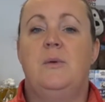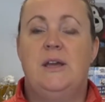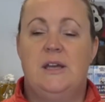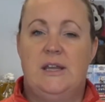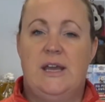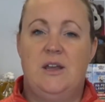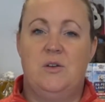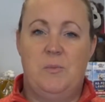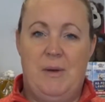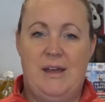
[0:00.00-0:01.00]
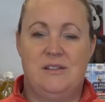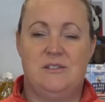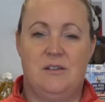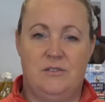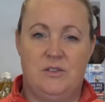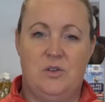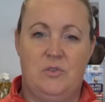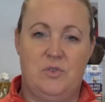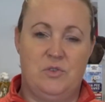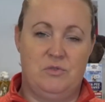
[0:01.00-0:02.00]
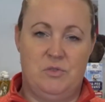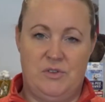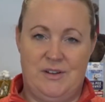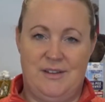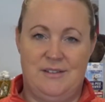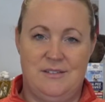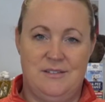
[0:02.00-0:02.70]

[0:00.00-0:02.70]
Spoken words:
can get your pet started off on a raw diet.